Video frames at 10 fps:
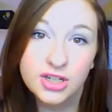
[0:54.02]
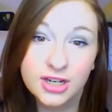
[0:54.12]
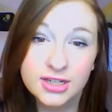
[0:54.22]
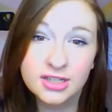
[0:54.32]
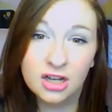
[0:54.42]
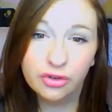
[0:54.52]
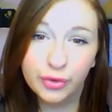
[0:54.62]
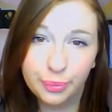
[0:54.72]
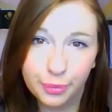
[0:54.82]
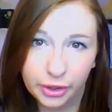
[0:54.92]
So I'm going to start off
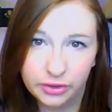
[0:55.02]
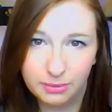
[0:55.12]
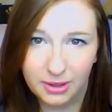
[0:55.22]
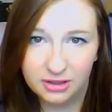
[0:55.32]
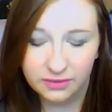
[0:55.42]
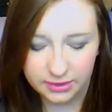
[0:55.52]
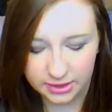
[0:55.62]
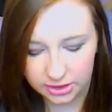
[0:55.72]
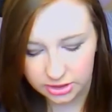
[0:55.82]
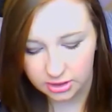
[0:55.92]
with the pros about this
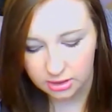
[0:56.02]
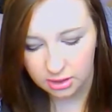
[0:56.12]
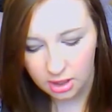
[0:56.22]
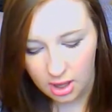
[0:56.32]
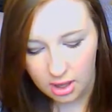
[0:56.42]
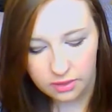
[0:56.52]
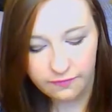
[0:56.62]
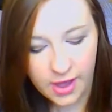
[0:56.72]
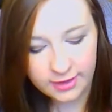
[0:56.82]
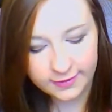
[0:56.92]
foundation.
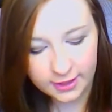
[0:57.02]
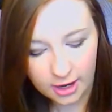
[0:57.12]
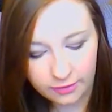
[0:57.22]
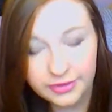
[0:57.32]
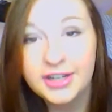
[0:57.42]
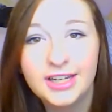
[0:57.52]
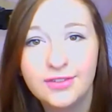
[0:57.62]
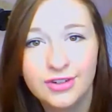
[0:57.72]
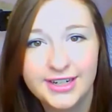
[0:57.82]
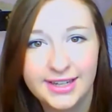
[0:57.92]
The first thing I really
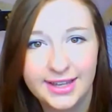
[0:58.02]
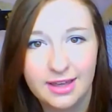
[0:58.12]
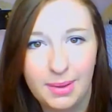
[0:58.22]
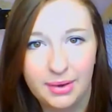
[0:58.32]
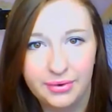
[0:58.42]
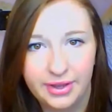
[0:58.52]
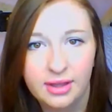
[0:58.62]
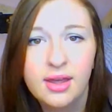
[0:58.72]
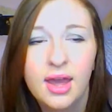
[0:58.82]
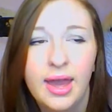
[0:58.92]
like about
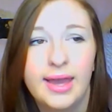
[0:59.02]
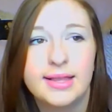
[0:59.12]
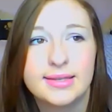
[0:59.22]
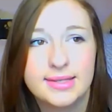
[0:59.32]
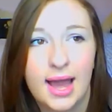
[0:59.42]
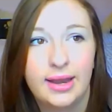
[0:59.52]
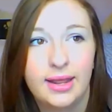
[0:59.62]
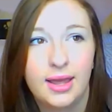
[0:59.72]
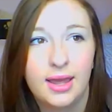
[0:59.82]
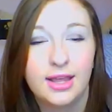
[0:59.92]
it is that
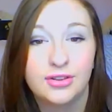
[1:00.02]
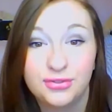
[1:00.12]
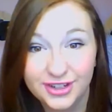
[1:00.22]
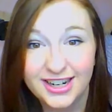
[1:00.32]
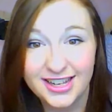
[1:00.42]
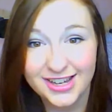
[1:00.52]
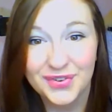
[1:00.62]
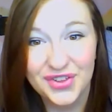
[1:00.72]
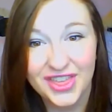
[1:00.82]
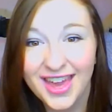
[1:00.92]
it's really good
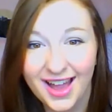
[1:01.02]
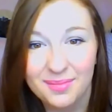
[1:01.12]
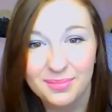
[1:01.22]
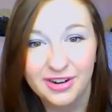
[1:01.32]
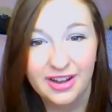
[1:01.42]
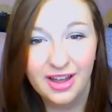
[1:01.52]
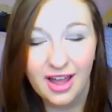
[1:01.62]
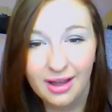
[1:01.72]
for the camera.